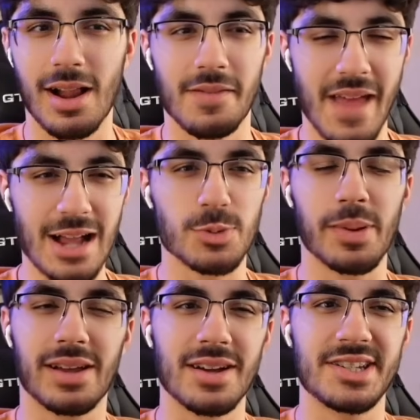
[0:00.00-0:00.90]
that's
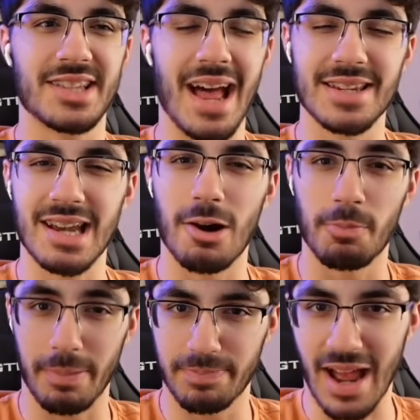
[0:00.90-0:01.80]
because that's how
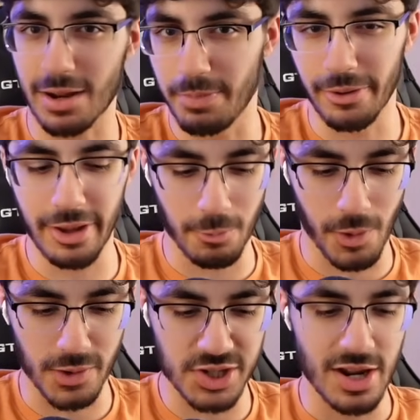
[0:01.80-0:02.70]
deck building
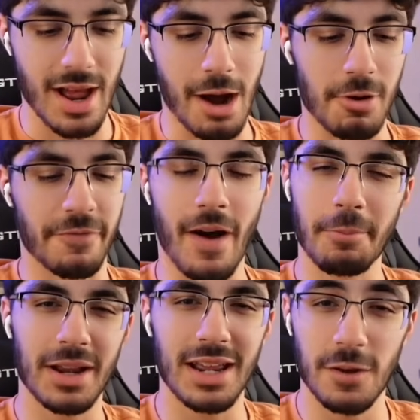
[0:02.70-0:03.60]
works. However,
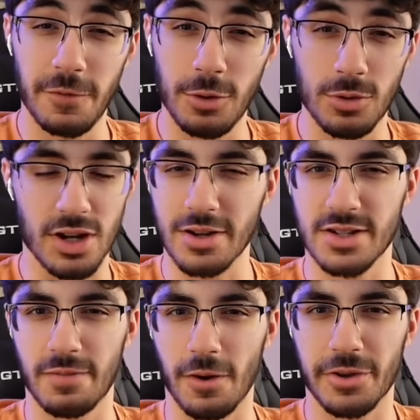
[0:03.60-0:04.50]
I'm going to give you
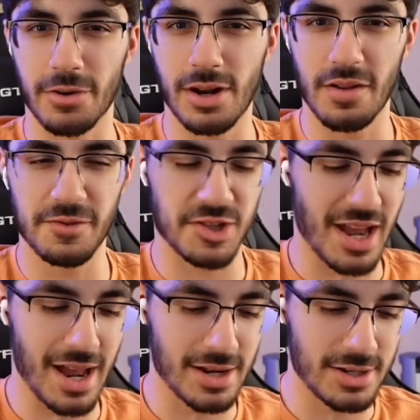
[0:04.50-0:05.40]
tons of alternatives
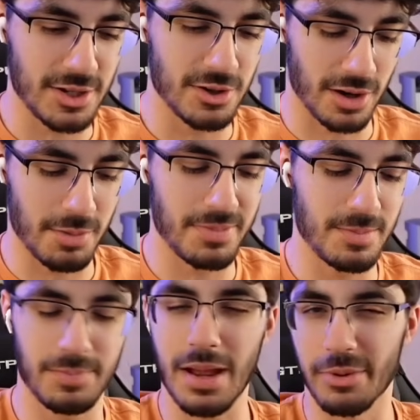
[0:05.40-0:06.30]
and you're going
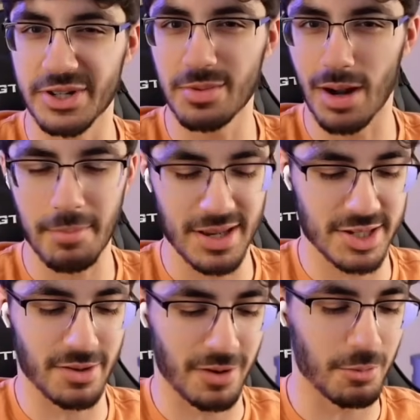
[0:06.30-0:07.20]
to be able to see what I
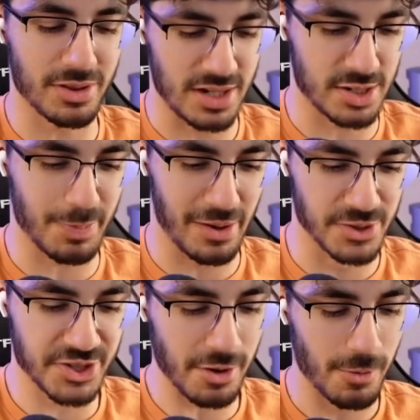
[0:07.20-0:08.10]
mean, starting with these
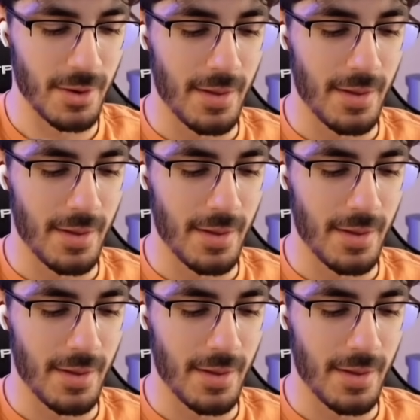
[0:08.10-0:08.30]
spells. So